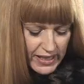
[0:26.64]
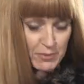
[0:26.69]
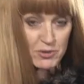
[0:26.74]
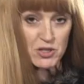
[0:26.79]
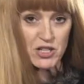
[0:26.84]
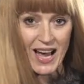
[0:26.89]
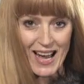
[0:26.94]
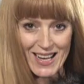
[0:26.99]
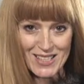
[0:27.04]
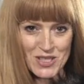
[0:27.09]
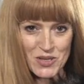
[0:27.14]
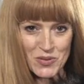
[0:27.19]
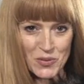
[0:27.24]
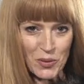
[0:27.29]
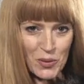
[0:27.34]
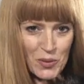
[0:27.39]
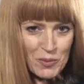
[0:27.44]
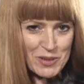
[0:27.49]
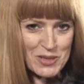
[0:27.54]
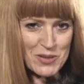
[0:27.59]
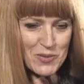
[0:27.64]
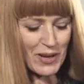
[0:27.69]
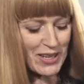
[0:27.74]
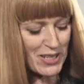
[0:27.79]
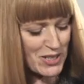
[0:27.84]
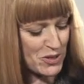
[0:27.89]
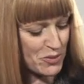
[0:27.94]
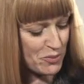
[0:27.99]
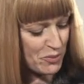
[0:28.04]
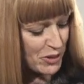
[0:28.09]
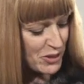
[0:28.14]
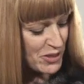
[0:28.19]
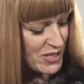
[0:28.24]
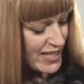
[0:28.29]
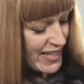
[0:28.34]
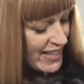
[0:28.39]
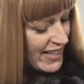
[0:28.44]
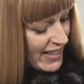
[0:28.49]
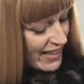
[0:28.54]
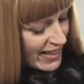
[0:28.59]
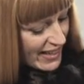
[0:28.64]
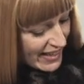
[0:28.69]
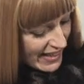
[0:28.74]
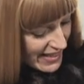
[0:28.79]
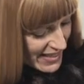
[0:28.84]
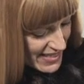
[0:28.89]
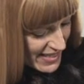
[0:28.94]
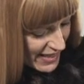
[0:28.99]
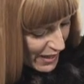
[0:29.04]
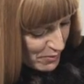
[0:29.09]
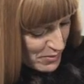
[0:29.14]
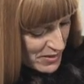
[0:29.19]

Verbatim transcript: keeps your hands warm as well as your body. It's an